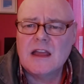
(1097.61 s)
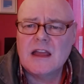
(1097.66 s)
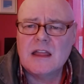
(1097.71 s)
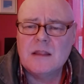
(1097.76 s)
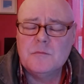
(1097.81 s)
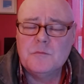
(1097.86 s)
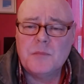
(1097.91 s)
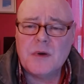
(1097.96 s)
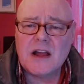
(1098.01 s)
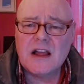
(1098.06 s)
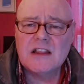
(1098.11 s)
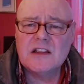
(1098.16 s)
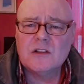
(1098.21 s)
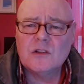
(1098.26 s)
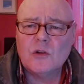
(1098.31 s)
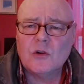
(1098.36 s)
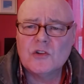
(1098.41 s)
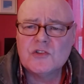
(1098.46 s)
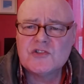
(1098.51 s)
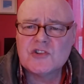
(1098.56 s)
and
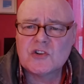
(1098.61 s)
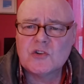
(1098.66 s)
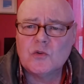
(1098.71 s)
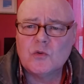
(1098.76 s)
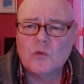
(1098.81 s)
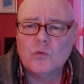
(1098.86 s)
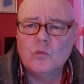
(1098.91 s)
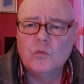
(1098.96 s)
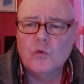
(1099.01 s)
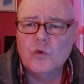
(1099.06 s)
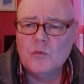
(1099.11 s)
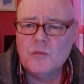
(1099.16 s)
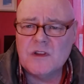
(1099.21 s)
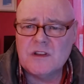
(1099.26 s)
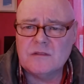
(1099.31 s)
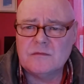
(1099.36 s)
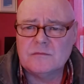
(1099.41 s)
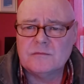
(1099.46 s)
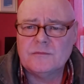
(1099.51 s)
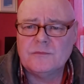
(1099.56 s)
biological
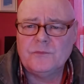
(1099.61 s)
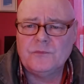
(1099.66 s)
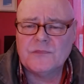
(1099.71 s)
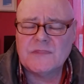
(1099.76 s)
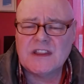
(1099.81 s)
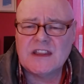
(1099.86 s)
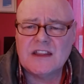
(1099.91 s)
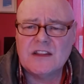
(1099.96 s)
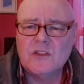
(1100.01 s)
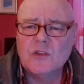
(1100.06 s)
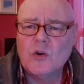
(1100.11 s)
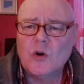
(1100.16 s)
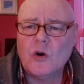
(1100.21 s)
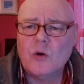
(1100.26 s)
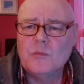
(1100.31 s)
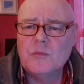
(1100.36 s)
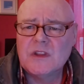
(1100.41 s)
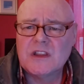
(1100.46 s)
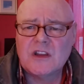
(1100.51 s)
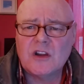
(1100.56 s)
women
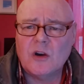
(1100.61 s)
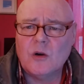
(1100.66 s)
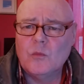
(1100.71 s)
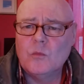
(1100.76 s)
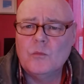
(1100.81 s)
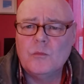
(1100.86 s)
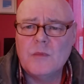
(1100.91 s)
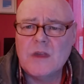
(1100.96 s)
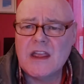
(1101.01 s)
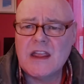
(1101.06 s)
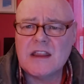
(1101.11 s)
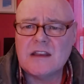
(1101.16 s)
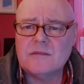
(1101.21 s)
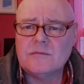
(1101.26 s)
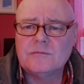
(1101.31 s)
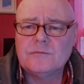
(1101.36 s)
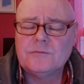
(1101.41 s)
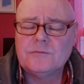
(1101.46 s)
cannot become men.